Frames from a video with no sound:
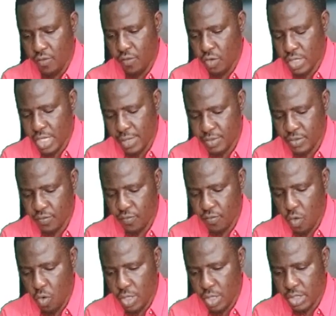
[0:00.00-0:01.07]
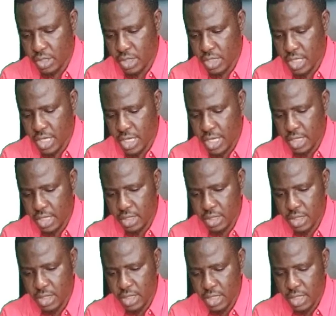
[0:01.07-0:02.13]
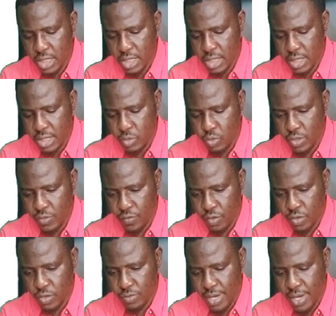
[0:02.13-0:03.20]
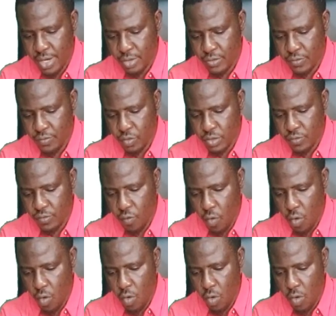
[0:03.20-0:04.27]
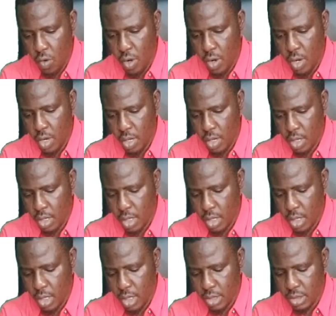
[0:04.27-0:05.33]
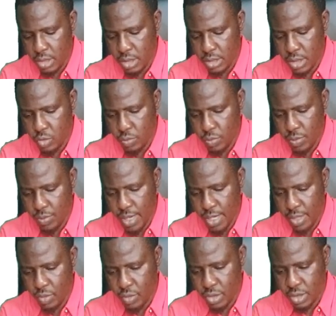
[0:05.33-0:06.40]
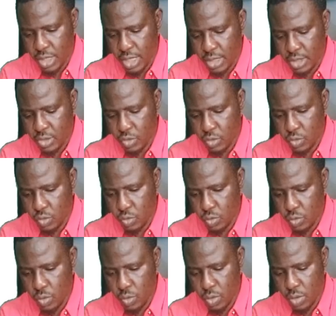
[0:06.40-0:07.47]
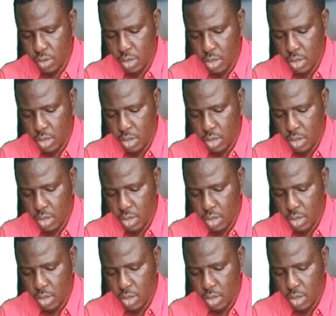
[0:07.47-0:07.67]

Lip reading: we have 4 times 4 is 8. This will give us minus 44. And this is said to be minus 32.